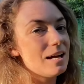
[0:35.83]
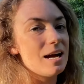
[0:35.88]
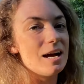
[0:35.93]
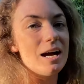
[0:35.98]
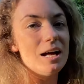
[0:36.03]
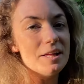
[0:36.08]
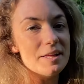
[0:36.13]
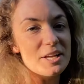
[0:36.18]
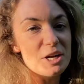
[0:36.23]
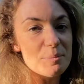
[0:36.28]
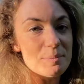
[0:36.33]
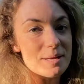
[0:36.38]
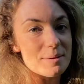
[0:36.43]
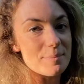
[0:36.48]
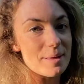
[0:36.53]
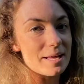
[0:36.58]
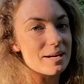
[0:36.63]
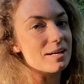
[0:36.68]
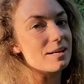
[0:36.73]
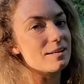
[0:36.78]
a little bit
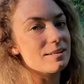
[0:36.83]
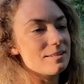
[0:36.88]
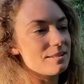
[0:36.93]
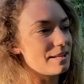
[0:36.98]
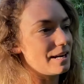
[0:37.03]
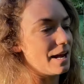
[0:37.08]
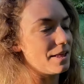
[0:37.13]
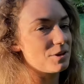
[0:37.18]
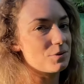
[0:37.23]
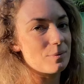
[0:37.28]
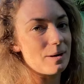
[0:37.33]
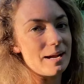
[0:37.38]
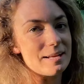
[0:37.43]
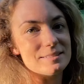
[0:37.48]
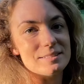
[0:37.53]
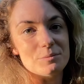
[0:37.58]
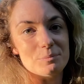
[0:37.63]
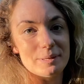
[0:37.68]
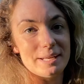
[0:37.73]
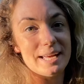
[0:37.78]
better than otherwise.
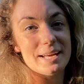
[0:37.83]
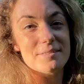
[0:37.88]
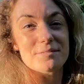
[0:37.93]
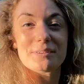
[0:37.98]
And we have